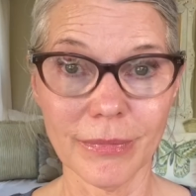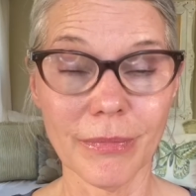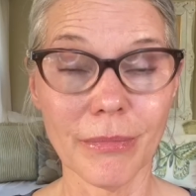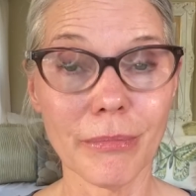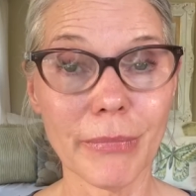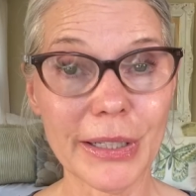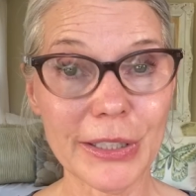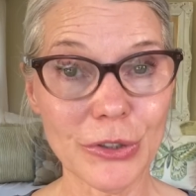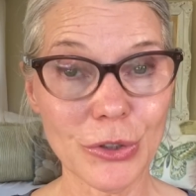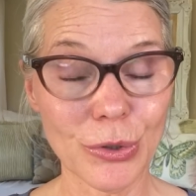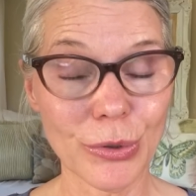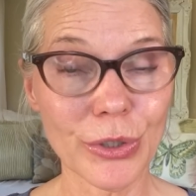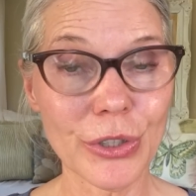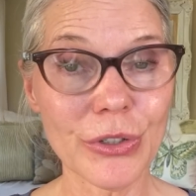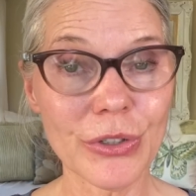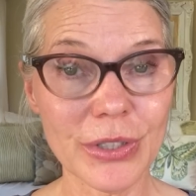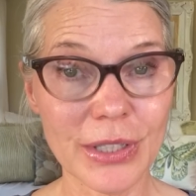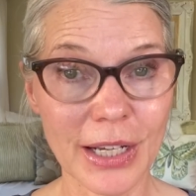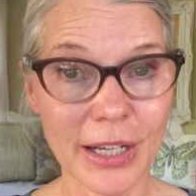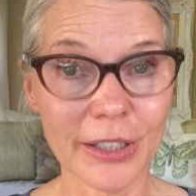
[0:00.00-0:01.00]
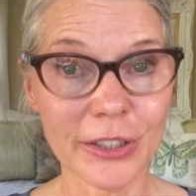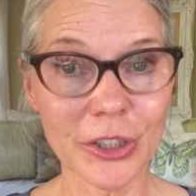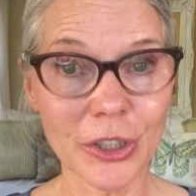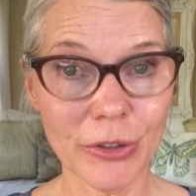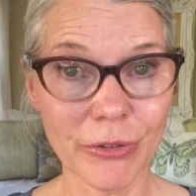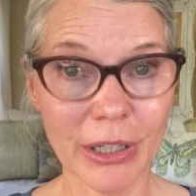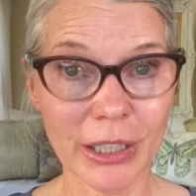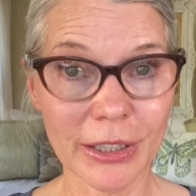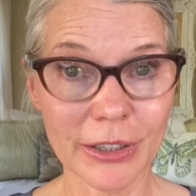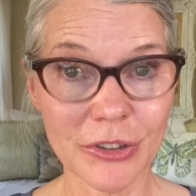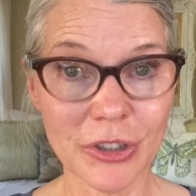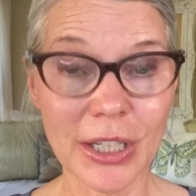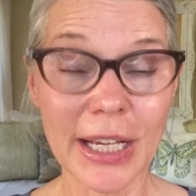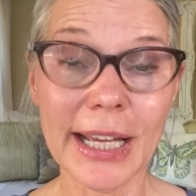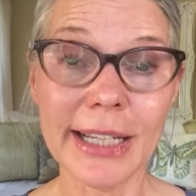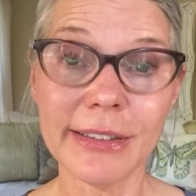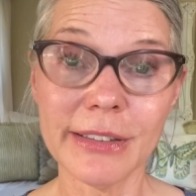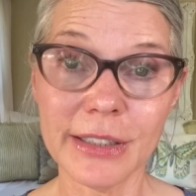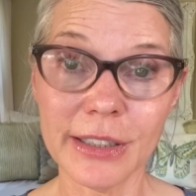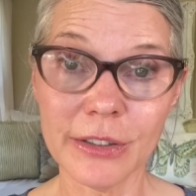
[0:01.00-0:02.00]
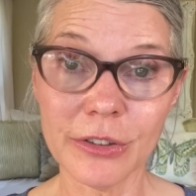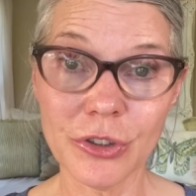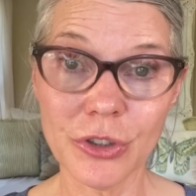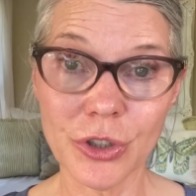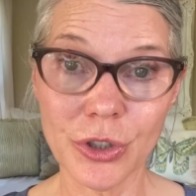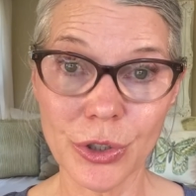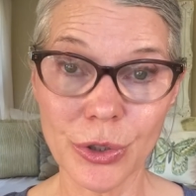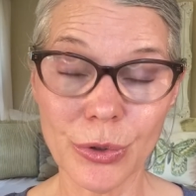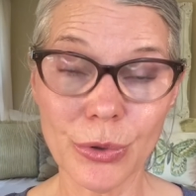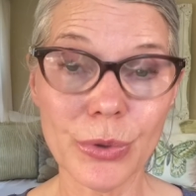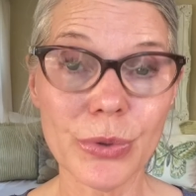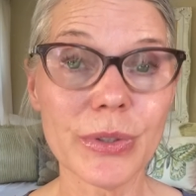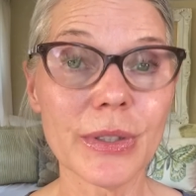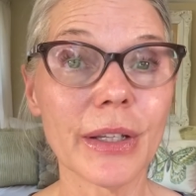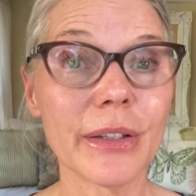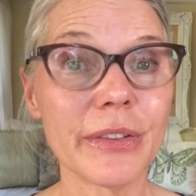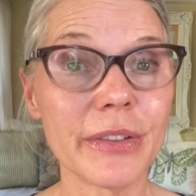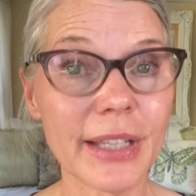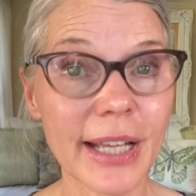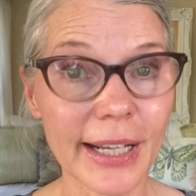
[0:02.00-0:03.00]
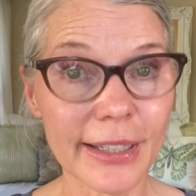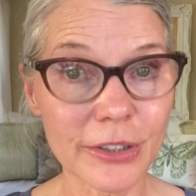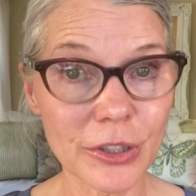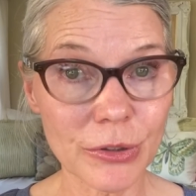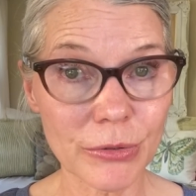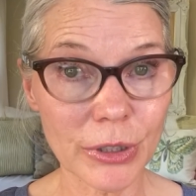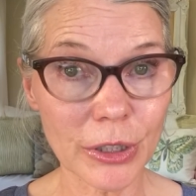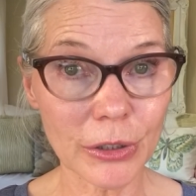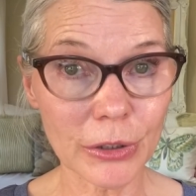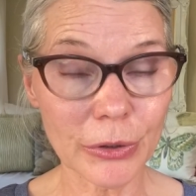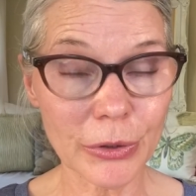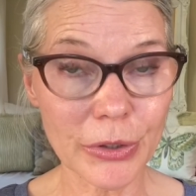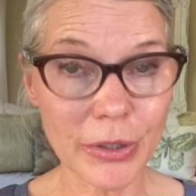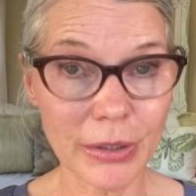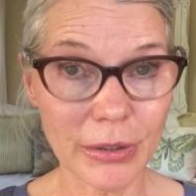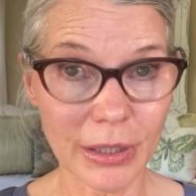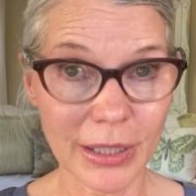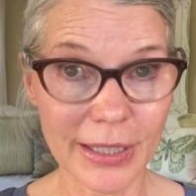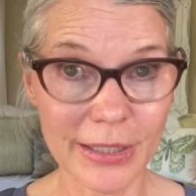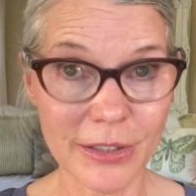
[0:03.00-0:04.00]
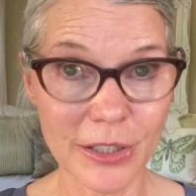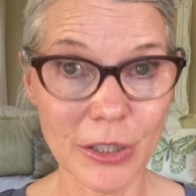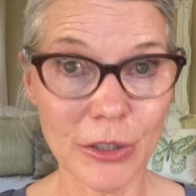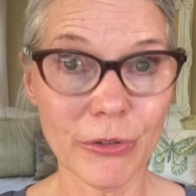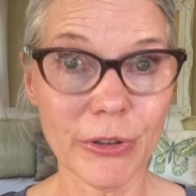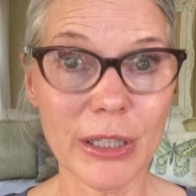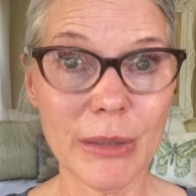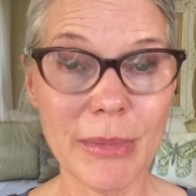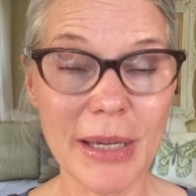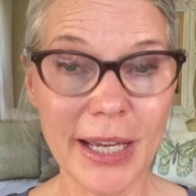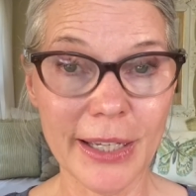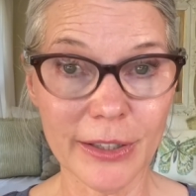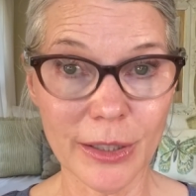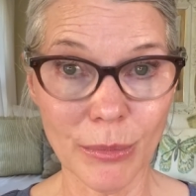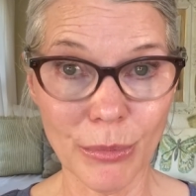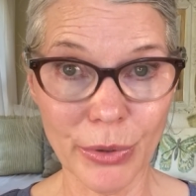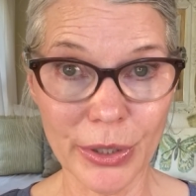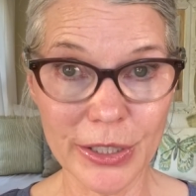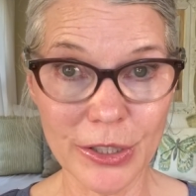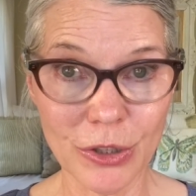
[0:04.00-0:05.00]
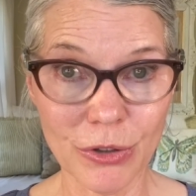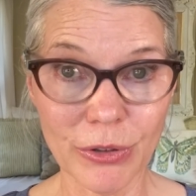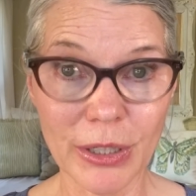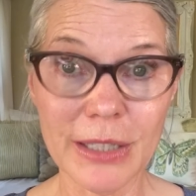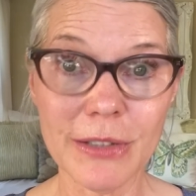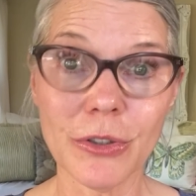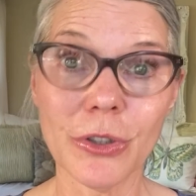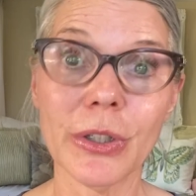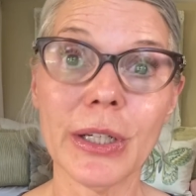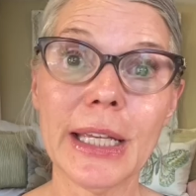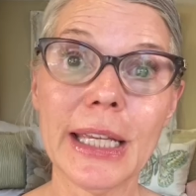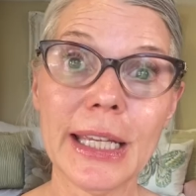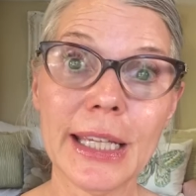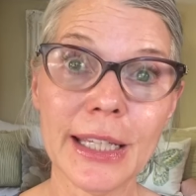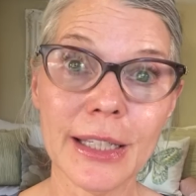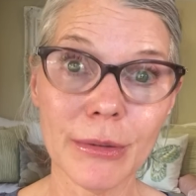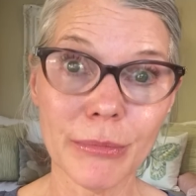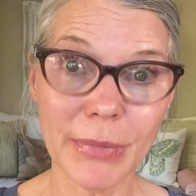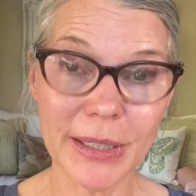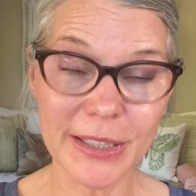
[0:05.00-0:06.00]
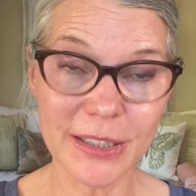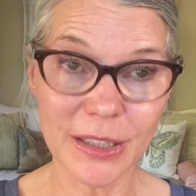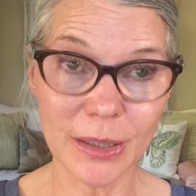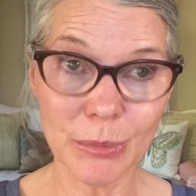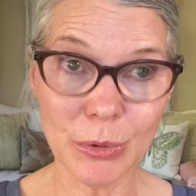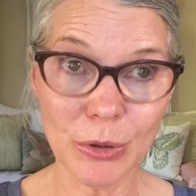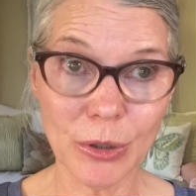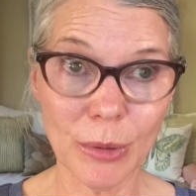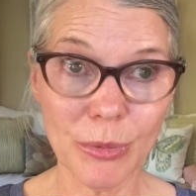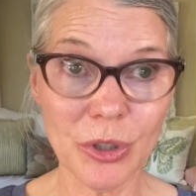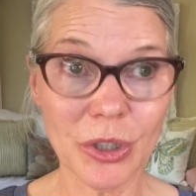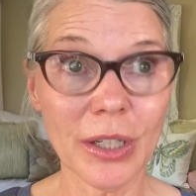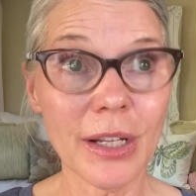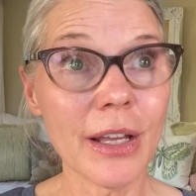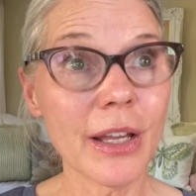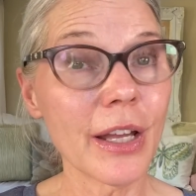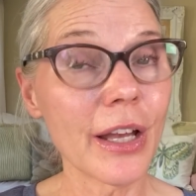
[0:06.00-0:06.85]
My 2 years on Curology, I did choose not to include the cleansing cream and the moisturizer in my subscription.